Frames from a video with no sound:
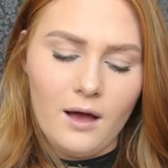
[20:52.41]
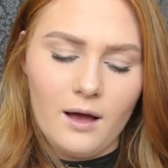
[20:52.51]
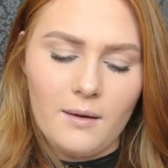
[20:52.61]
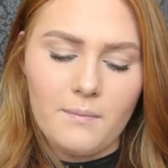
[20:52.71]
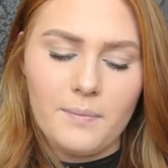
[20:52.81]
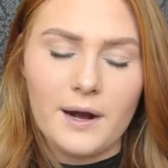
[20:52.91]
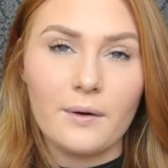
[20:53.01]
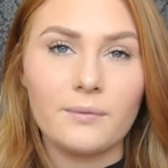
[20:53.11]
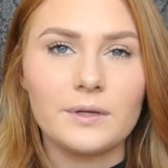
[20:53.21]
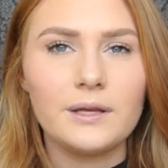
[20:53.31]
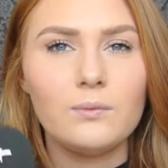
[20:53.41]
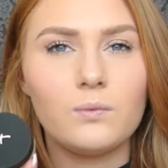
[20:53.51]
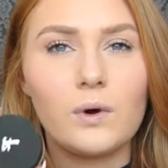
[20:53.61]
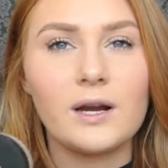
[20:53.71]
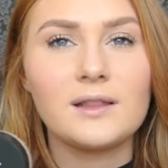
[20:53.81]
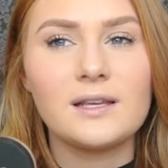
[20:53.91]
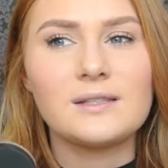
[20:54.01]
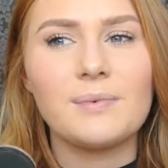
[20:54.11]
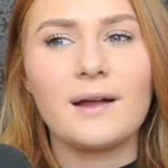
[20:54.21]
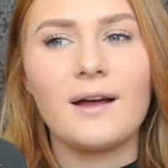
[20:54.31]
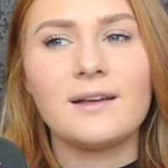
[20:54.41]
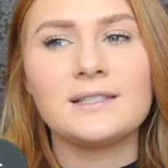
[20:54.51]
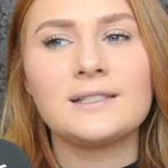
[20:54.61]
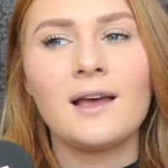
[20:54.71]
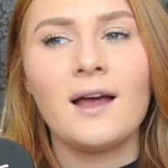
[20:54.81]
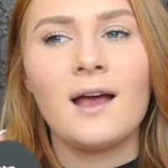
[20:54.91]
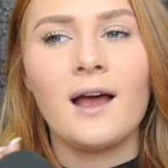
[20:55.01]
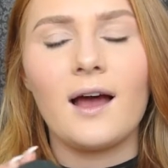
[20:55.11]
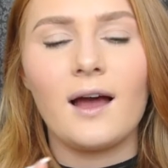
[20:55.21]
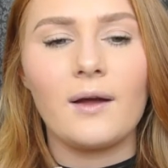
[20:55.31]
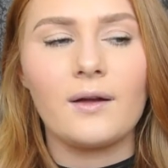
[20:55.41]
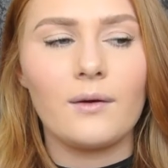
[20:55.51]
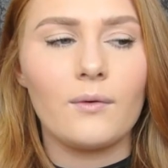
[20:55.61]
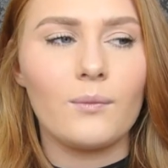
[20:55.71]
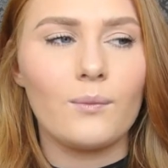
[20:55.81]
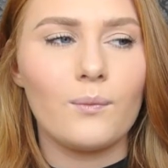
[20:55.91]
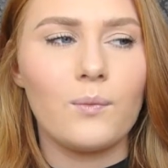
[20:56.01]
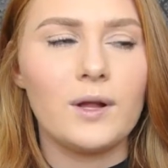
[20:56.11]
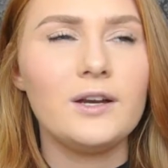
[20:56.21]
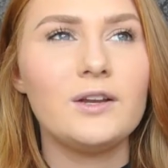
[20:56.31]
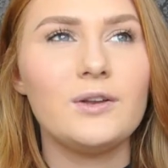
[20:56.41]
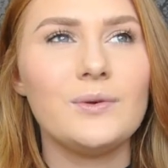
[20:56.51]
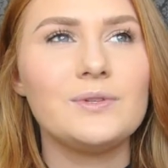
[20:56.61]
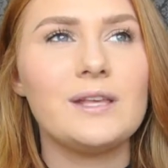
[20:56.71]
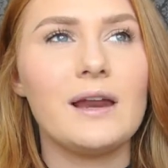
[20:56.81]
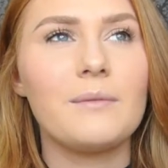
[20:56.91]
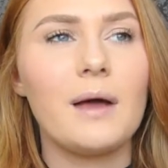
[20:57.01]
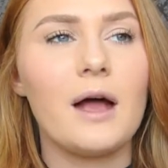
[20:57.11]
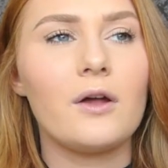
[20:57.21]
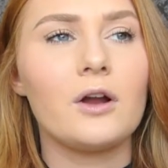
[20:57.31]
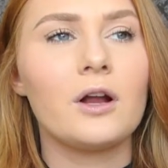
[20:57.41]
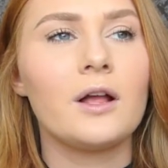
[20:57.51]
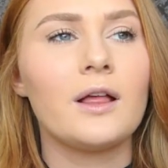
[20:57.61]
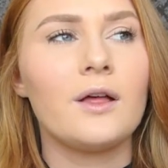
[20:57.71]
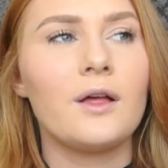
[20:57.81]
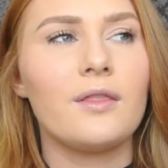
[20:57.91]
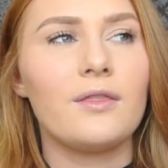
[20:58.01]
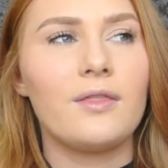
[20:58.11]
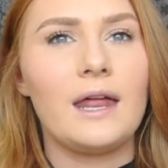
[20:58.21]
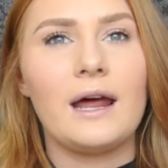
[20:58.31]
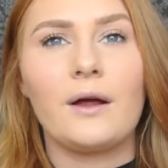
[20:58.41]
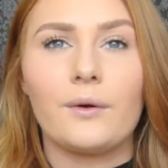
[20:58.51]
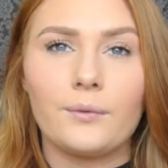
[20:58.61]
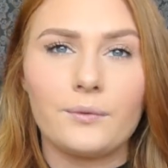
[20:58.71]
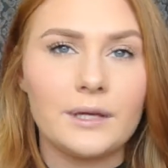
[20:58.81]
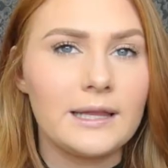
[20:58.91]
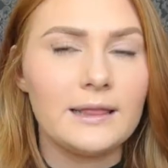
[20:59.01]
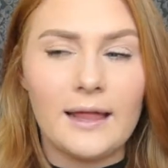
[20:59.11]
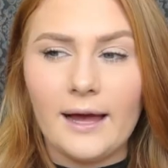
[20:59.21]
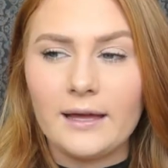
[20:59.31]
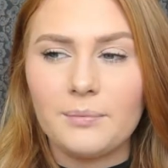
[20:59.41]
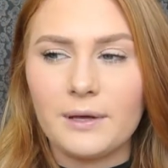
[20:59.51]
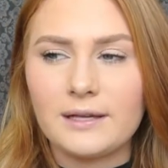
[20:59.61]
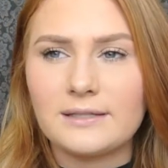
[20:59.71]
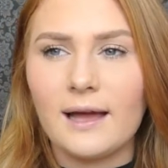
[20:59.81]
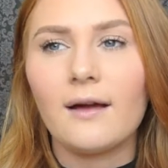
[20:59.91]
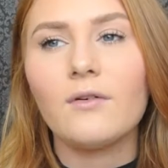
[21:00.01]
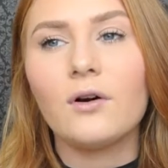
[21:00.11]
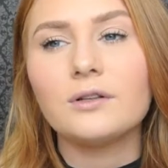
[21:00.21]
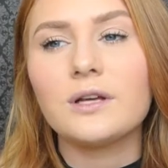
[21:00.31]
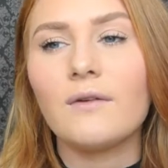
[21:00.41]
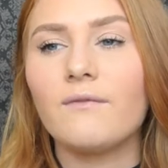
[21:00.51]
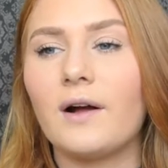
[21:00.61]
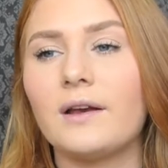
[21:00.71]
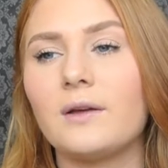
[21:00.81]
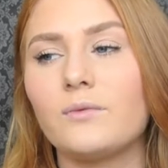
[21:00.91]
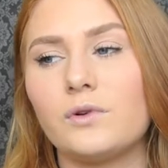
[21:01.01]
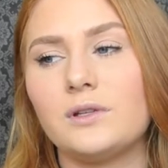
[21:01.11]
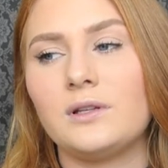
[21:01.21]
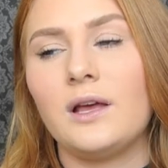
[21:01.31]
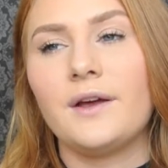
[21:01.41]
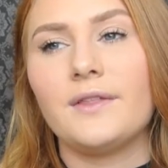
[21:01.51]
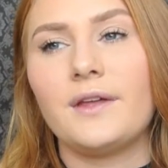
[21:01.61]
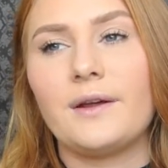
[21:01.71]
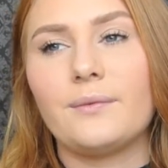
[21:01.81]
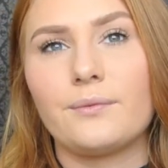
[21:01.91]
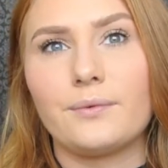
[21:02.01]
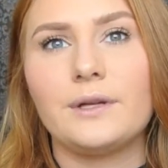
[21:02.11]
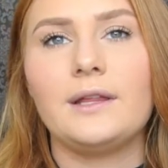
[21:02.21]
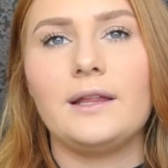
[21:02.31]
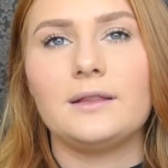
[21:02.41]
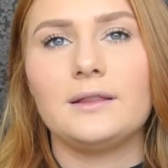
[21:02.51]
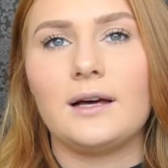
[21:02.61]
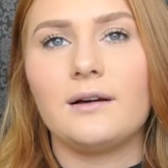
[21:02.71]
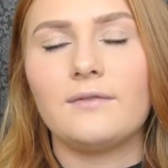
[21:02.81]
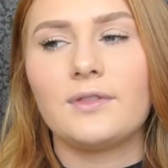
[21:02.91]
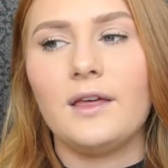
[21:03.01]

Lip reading: But I really wanted this because I wanted a new setting powder that I really like, because I have a hard time finding one that I really love.